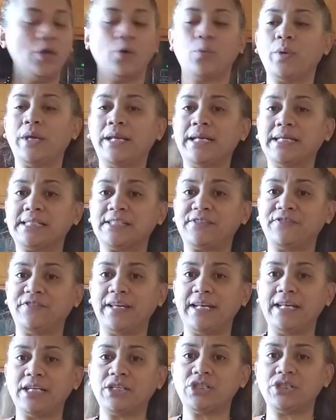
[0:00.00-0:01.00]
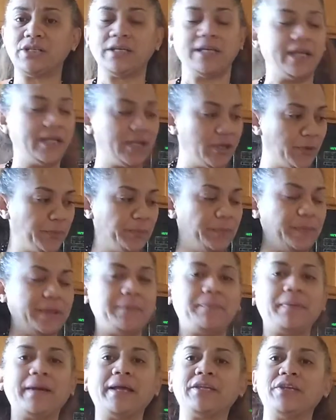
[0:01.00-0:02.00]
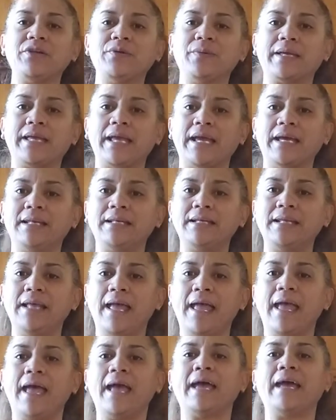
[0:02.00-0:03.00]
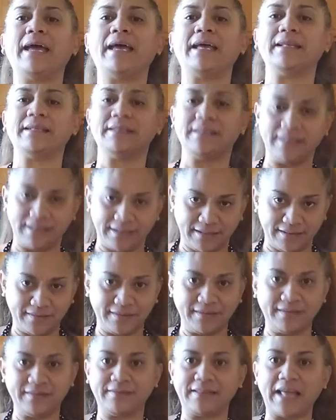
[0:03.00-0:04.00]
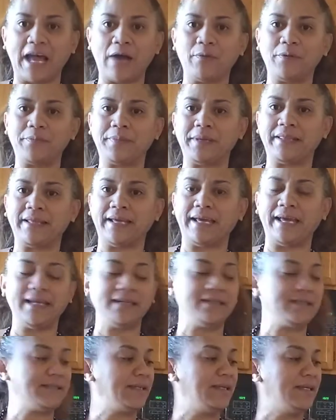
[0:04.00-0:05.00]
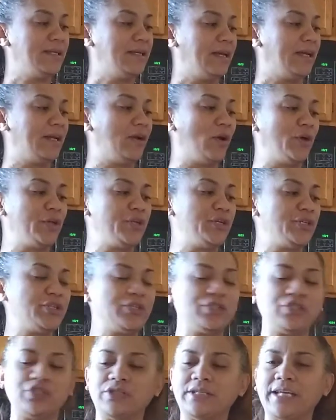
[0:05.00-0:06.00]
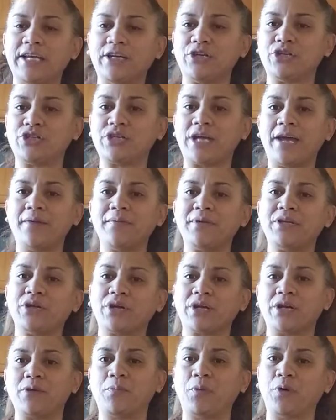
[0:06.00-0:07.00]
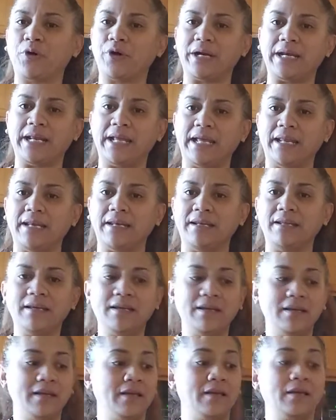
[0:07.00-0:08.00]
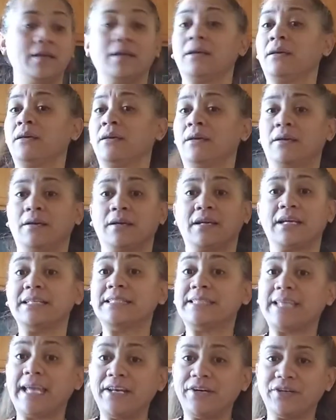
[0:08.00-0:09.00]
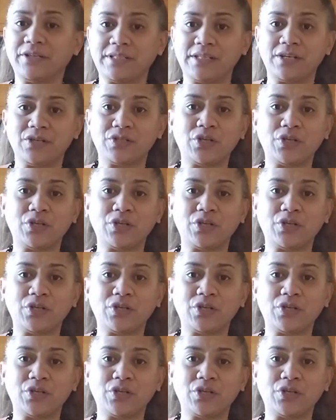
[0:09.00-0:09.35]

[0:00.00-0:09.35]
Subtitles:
When it's finished, it'll beep at you again, and that will be the end. And all you do is you take your jam and you're going to pour it in containers.